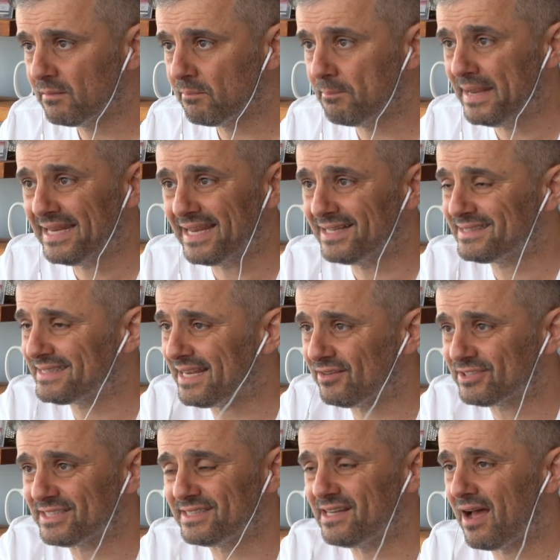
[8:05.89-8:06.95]
Making
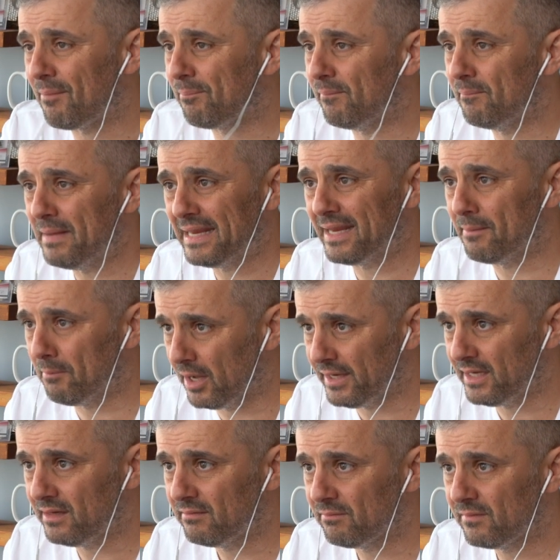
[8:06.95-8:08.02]
sales is not making
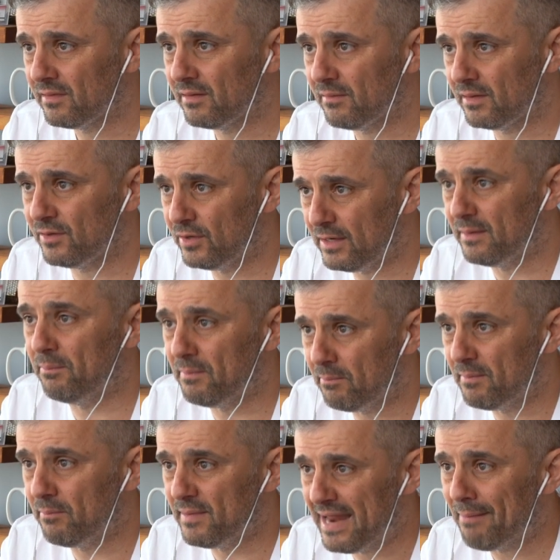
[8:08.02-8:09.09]
money. You need
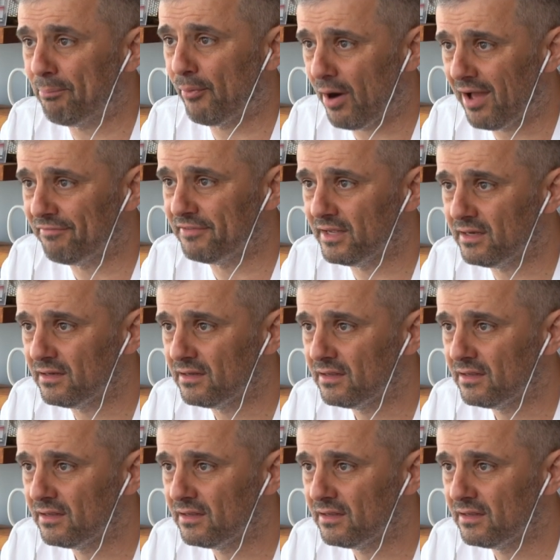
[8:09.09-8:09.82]
net profit.